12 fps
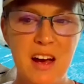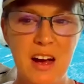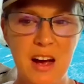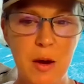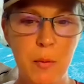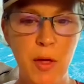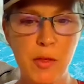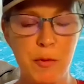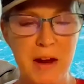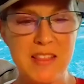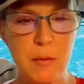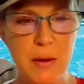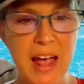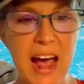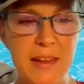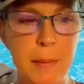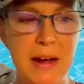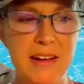with all the rain that we
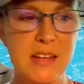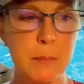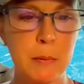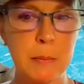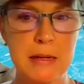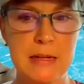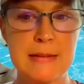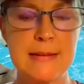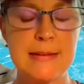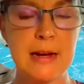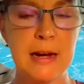had the past couple of months,